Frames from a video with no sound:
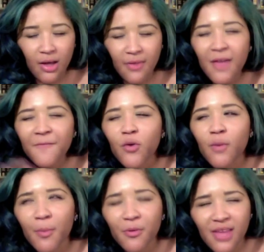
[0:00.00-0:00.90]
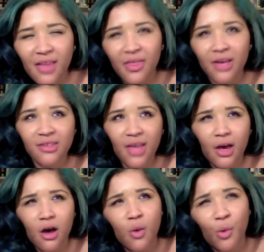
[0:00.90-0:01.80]
And then for when people say things
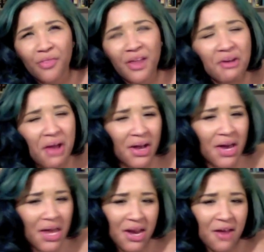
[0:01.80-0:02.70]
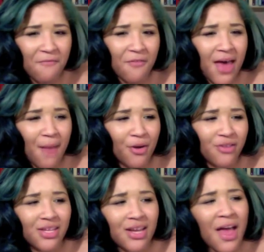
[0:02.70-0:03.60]
like, oh, well, they're not good enough for that
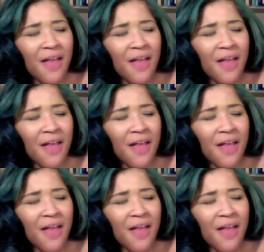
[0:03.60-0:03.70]
person,